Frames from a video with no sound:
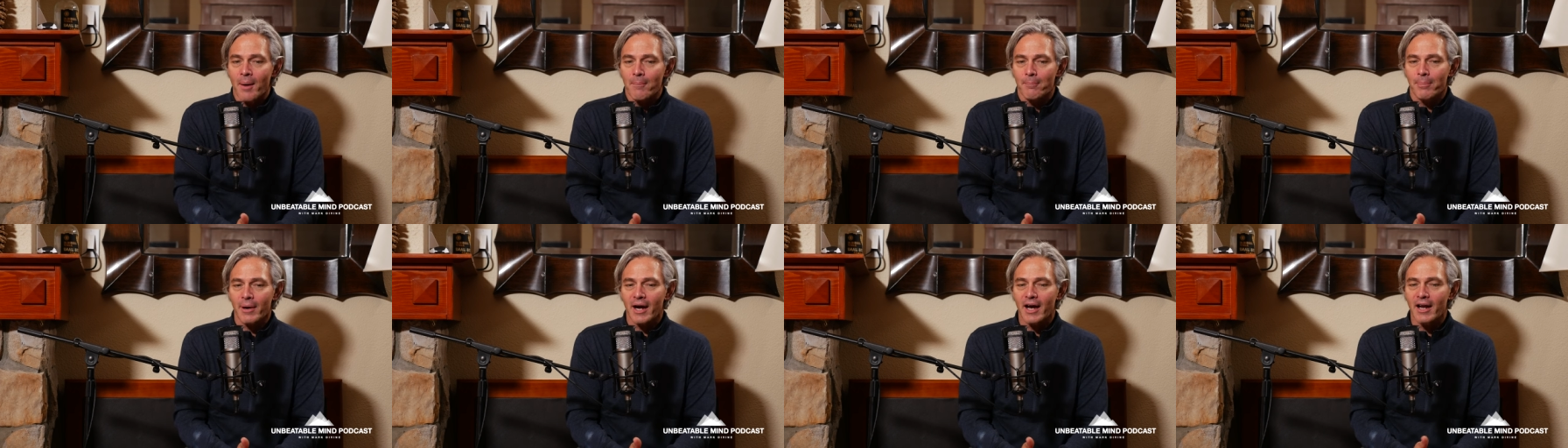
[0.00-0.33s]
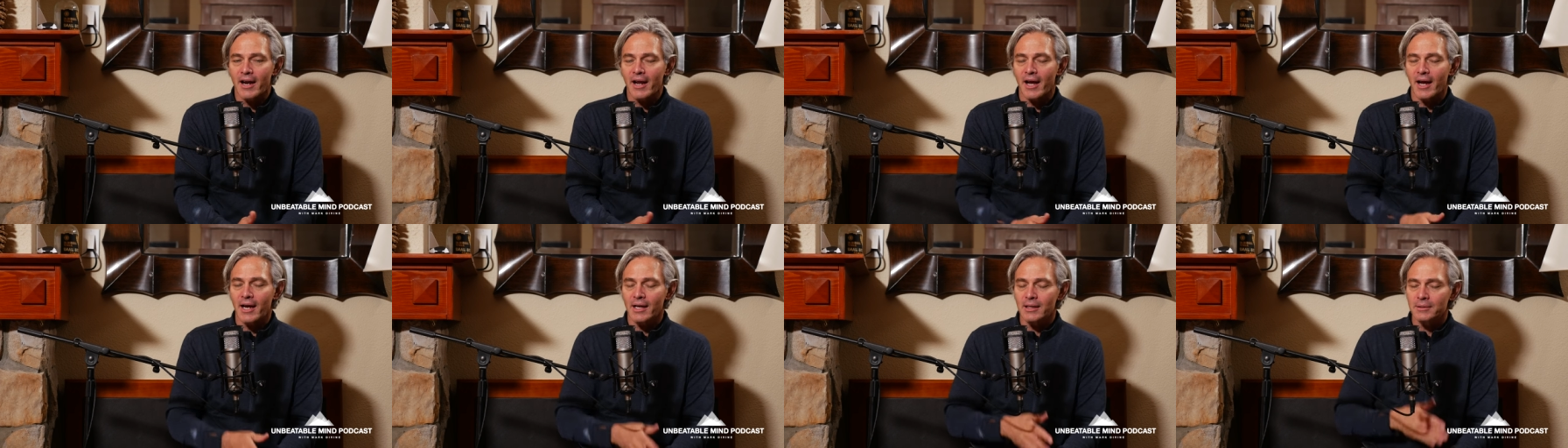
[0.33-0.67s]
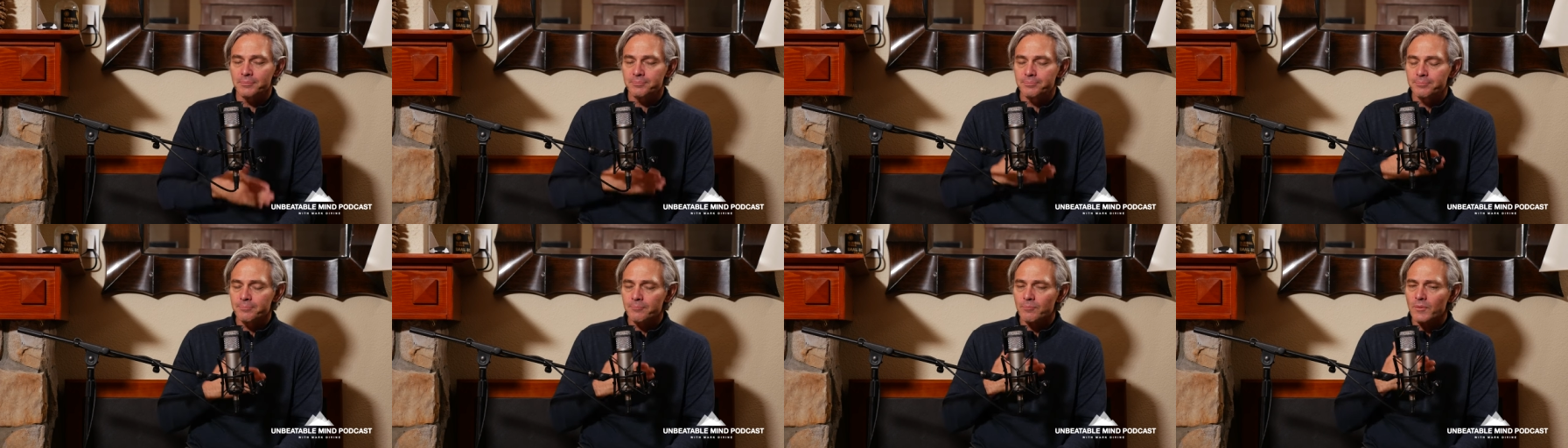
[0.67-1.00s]
But uh,
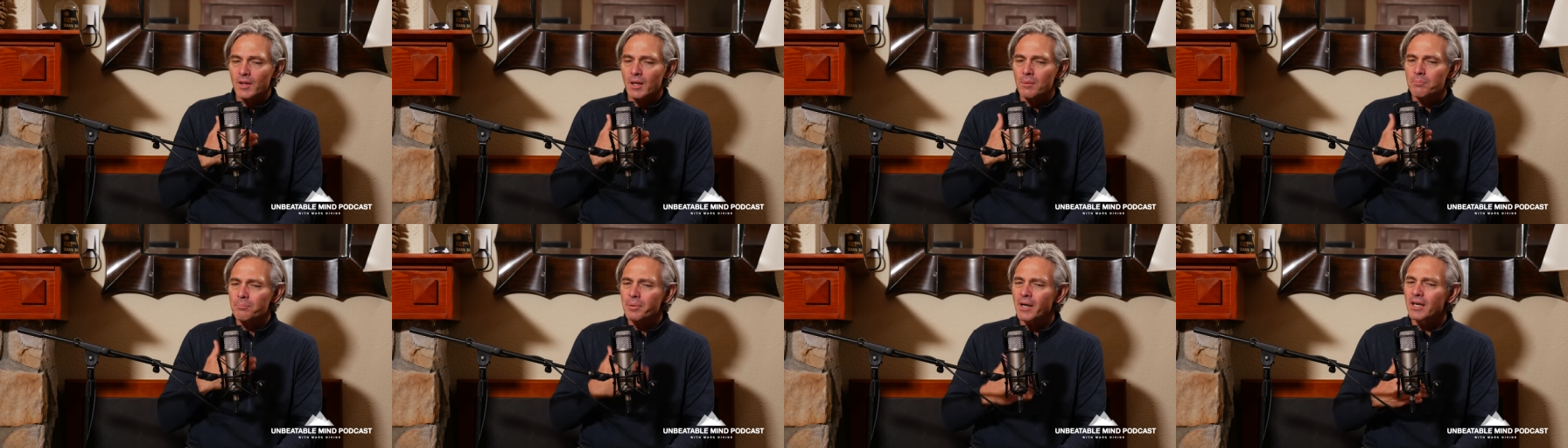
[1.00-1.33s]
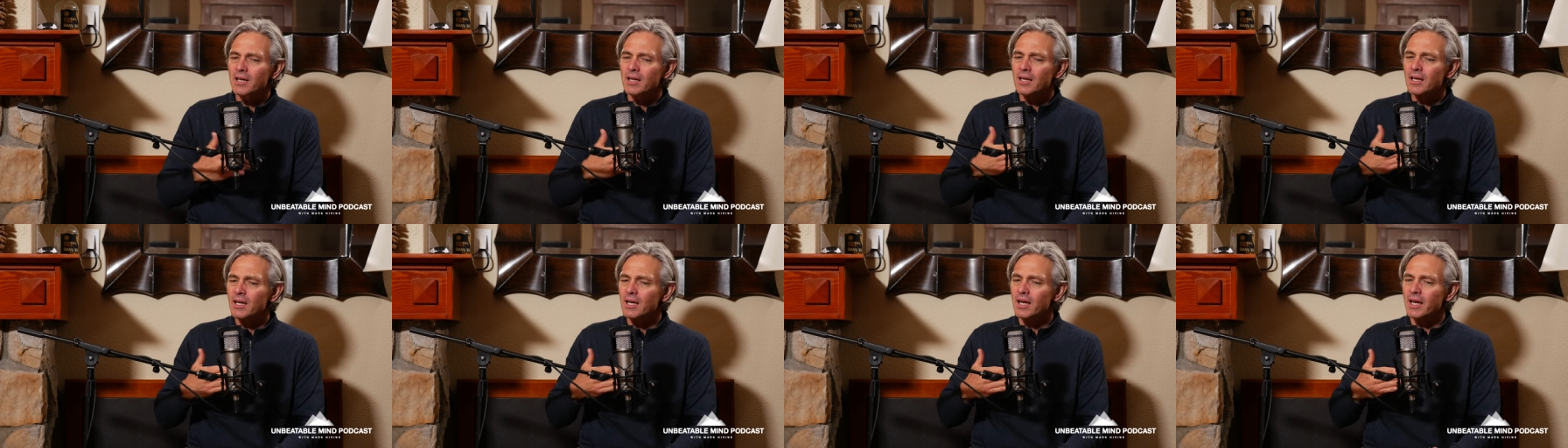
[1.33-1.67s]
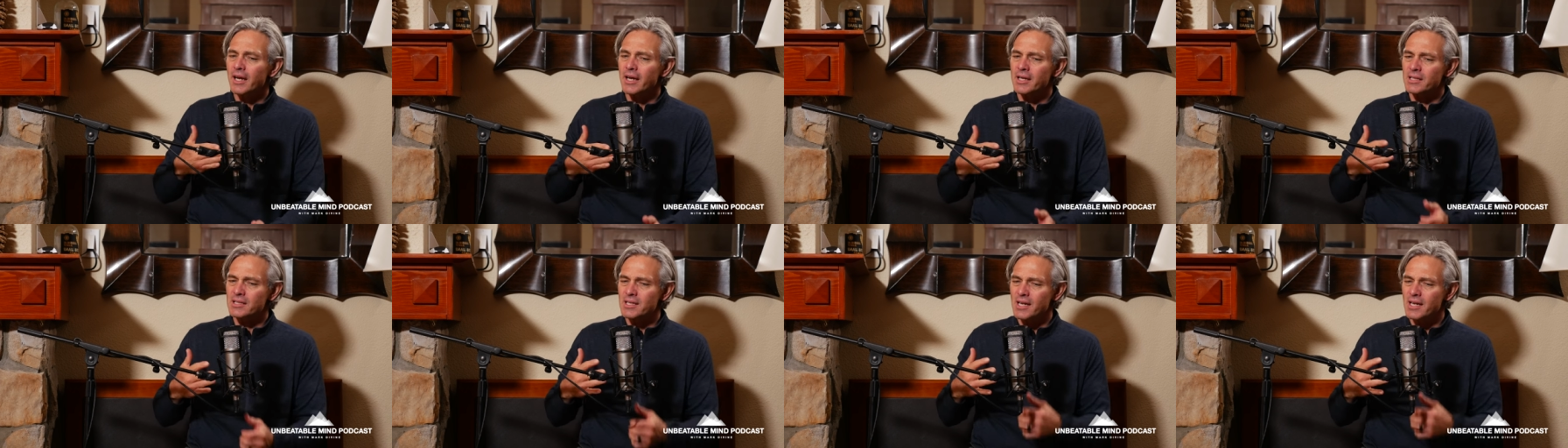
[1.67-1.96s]
but it,